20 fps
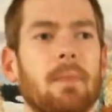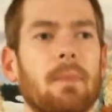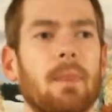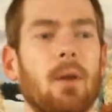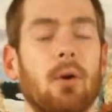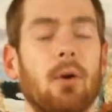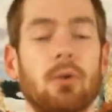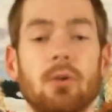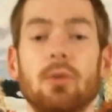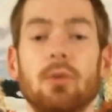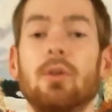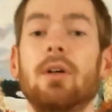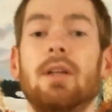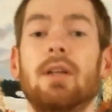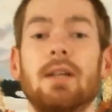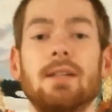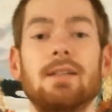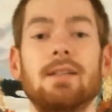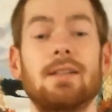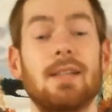or "You're
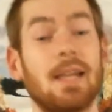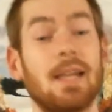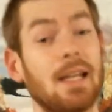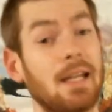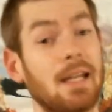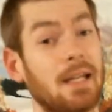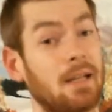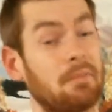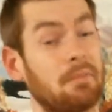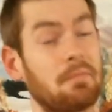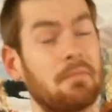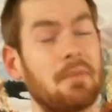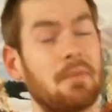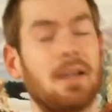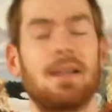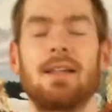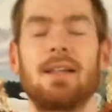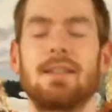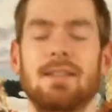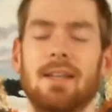looking skinny,"
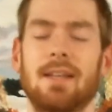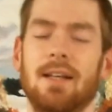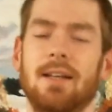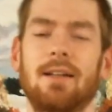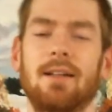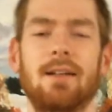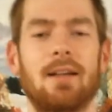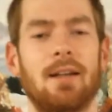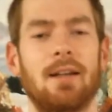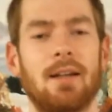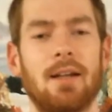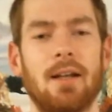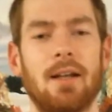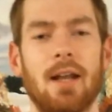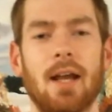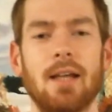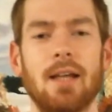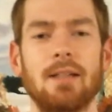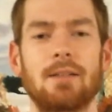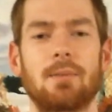and they say it in a
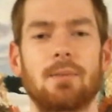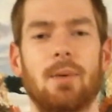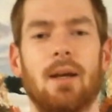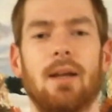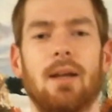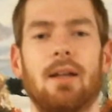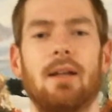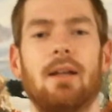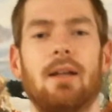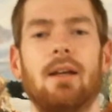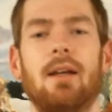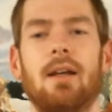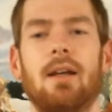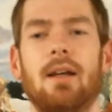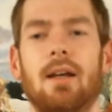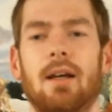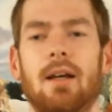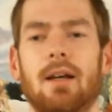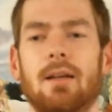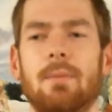nice way,
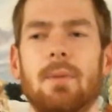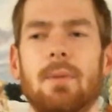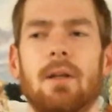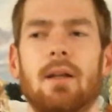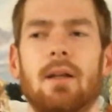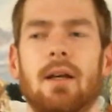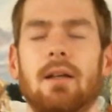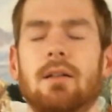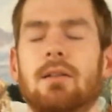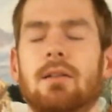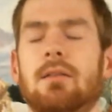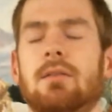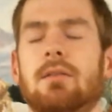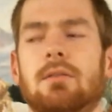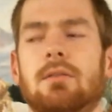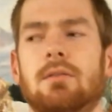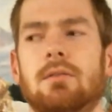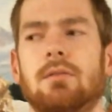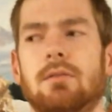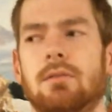it could be like,
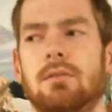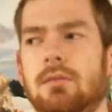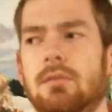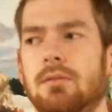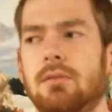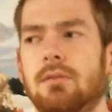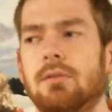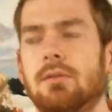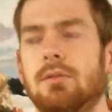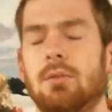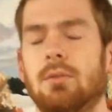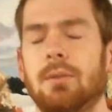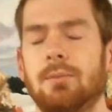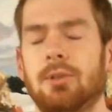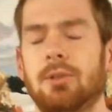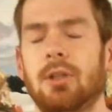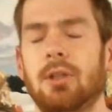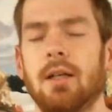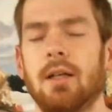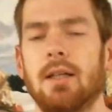"Well, I'm
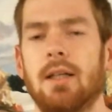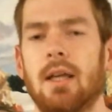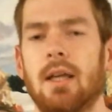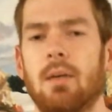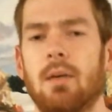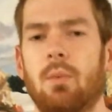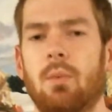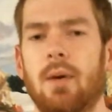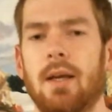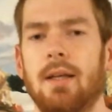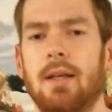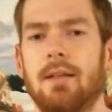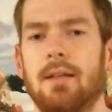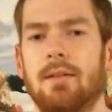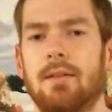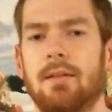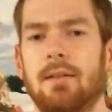trying to gain weight."